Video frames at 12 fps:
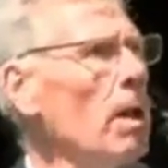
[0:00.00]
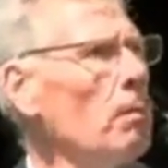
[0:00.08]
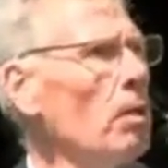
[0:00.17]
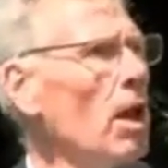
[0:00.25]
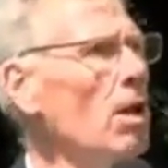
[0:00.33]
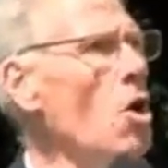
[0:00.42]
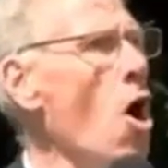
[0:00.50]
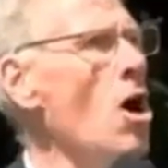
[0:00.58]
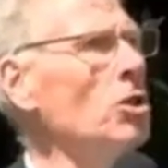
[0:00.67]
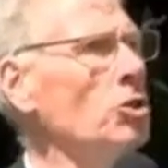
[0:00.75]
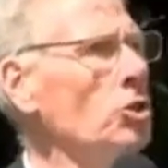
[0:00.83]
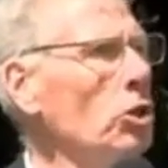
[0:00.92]
People are
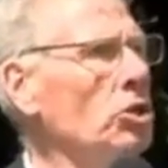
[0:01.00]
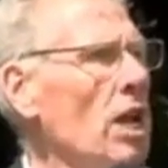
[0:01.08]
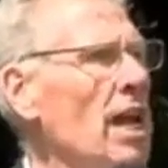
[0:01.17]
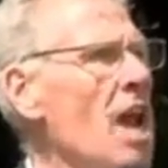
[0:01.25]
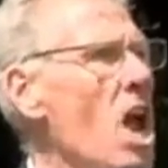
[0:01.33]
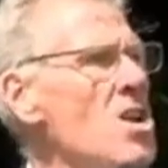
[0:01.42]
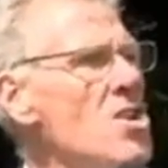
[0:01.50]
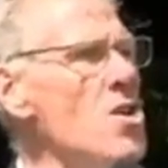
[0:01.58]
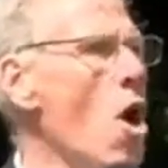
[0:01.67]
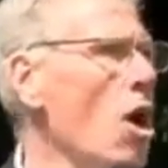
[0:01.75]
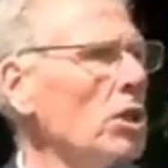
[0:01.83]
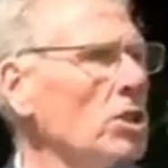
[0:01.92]
not choosing
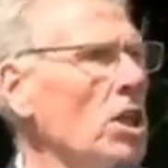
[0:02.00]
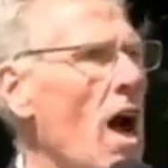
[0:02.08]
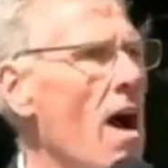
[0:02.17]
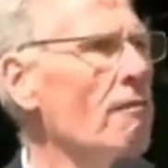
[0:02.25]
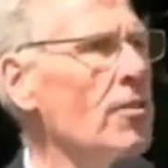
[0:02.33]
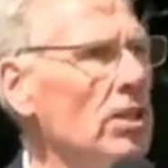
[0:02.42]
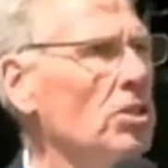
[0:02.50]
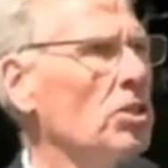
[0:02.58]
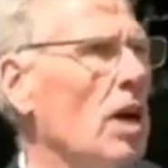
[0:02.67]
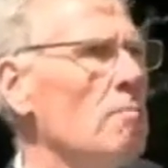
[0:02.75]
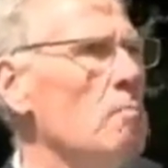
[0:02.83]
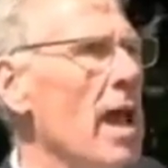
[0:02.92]
not to have their
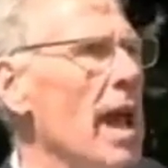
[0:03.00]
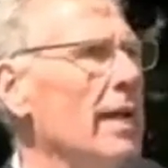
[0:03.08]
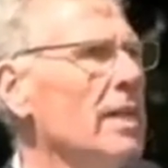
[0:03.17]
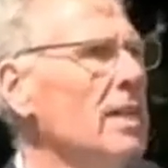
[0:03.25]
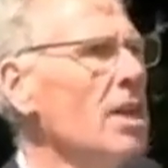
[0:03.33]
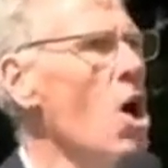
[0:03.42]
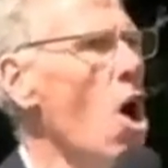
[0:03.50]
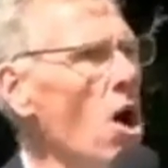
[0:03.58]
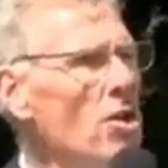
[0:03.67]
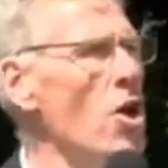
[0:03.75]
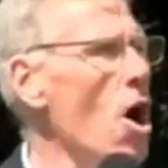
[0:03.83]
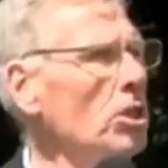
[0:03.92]
sunbed
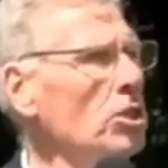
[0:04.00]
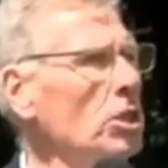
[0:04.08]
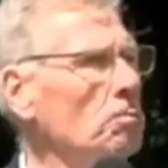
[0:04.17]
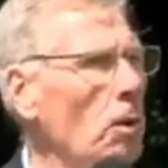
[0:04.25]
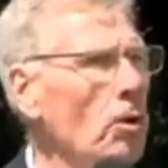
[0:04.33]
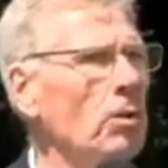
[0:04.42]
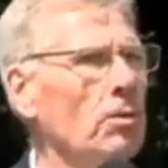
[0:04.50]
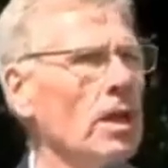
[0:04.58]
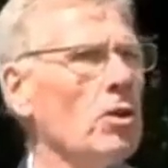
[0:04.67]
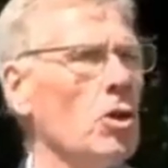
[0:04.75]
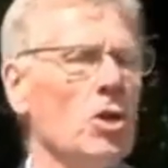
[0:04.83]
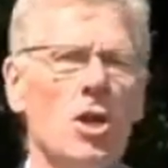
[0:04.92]
or not to
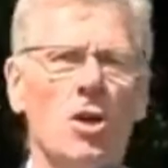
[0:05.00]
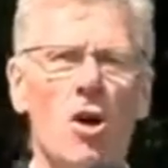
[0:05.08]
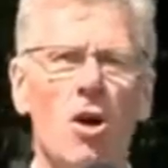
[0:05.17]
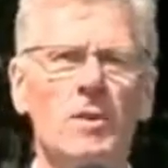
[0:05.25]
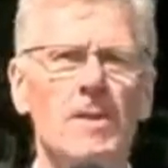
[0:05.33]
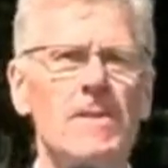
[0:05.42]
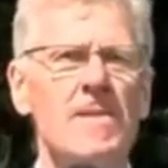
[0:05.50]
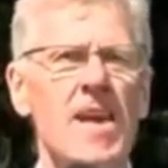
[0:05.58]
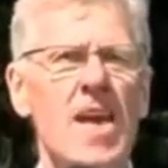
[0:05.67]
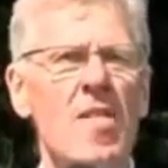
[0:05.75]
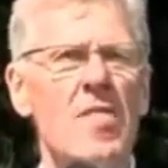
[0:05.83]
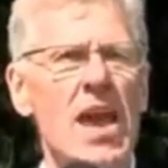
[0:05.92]
put the cooker on.
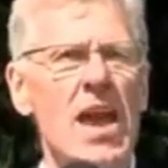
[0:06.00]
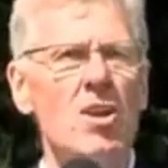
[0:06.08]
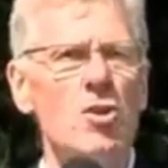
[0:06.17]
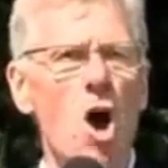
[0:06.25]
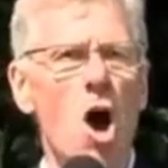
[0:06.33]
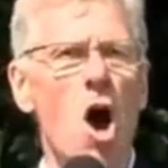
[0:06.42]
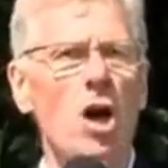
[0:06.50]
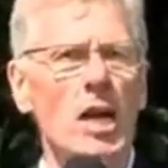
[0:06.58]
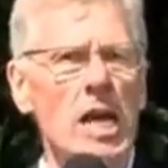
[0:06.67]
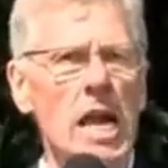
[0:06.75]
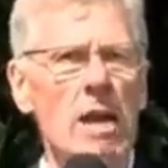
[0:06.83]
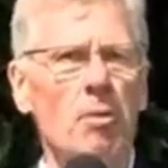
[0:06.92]
They are
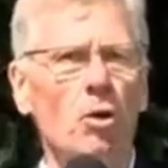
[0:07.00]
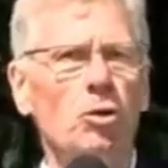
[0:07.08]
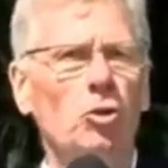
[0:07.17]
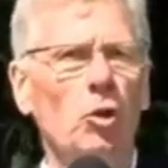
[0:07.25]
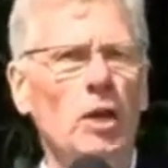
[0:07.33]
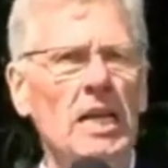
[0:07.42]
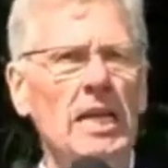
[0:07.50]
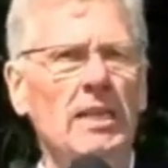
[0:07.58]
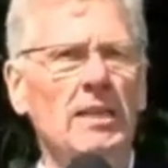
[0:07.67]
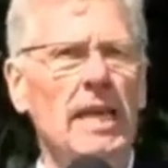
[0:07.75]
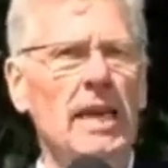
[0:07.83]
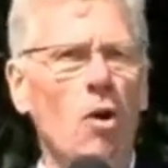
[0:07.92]
not able to
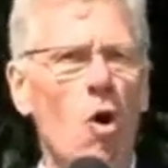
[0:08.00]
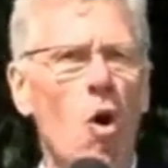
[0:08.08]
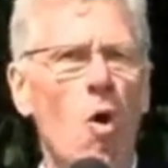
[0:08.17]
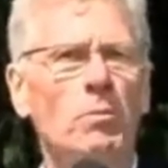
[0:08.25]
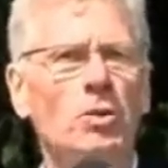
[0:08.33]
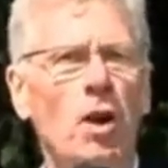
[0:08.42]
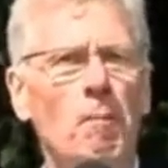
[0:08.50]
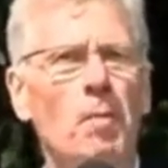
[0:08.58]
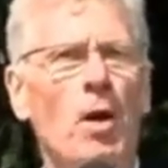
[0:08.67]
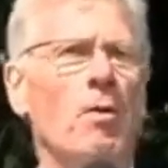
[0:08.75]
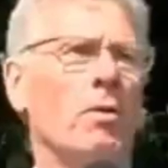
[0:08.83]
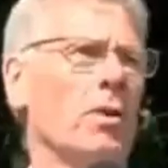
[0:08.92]
heat their homes or
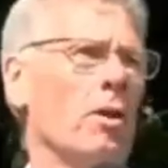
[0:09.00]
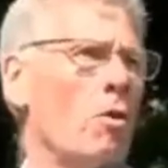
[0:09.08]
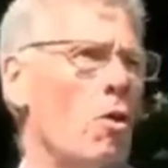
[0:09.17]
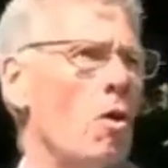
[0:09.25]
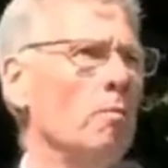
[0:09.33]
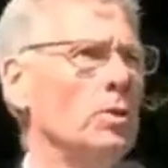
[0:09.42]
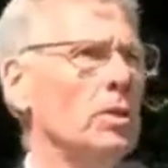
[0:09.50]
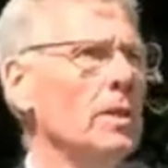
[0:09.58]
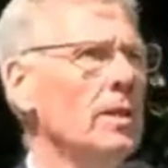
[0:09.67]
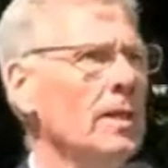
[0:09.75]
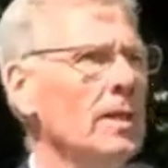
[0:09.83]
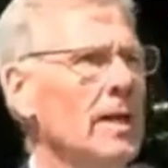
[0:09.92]
power their
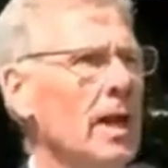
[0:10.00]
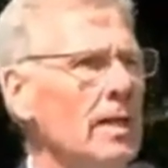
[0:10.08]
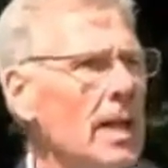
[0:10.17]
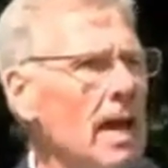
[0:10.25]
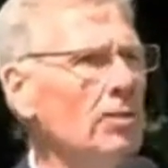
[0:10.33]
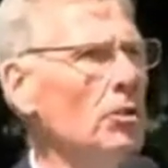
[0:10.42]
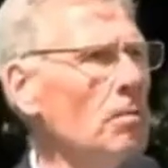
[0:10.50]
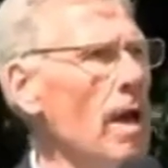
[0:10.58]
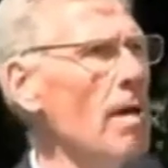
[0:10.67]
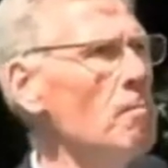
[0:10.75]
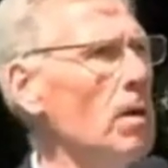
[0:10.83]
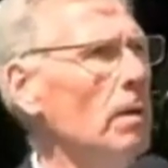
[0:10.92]
homes. And let's
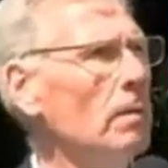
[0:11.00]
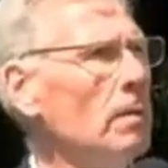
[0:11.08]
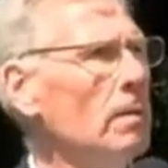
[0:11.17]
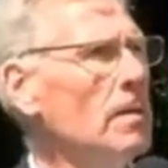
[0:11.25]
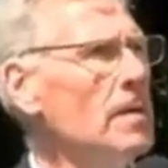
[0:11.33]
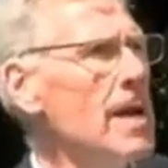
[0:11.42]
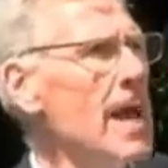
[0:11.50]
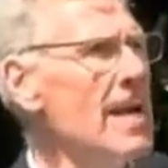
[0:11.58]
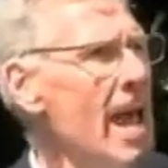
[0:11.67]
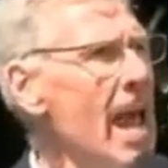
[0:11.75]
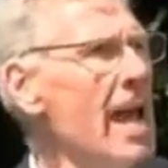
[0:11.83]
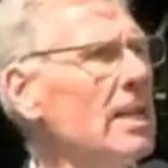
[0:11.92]
remember,
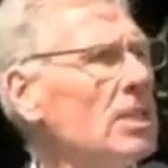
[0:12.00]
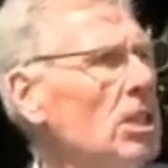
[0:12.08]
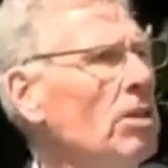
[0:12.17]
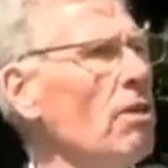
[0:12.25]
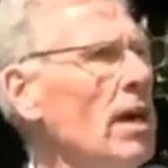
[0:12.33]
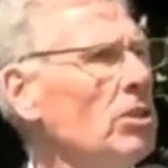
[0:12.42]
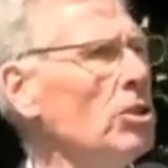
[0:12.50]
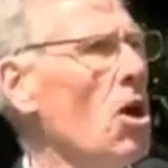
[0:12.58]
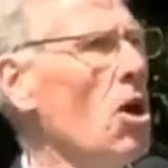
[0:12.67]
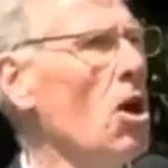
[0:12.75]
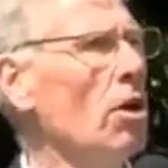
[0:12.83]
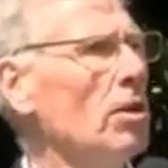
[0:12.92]
in energy-rich
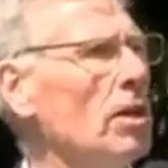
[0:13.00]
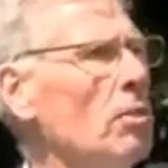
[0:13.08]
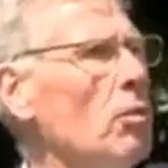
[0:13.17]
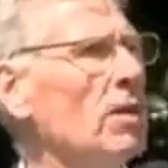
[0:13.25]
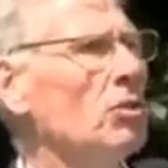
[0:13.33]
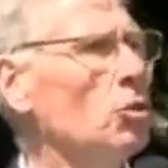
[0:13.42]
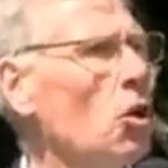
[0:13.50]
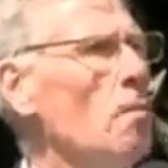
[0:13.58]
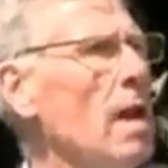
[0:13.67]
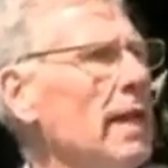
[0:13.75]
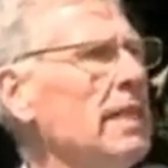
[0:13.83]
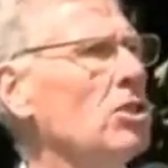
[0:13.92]
Scotland, where
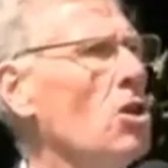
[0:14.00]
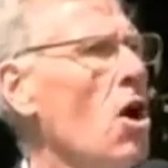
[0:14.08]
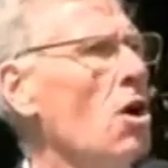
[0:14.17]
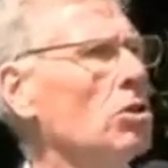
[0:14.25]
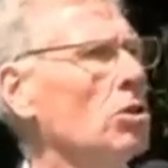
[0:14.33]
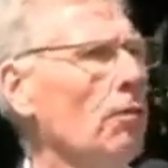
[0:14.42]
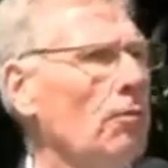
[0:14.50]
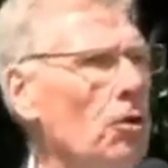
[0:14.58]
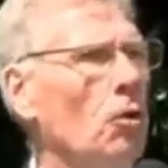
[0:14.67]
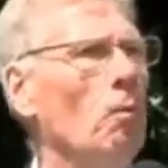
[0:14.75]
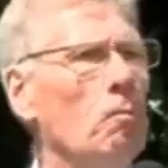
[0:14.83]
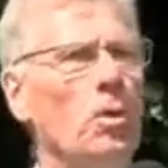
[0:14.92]
so many Scots are
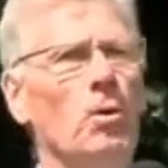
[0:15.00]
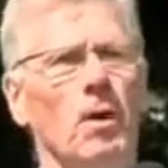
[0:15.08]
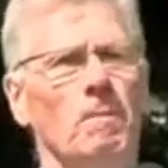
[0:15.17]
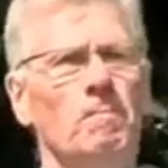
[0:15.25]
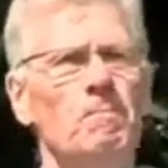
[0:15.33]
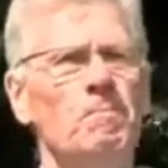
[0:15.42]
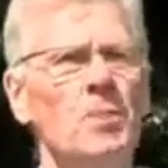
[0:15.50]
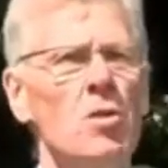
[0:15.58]
fuel poor,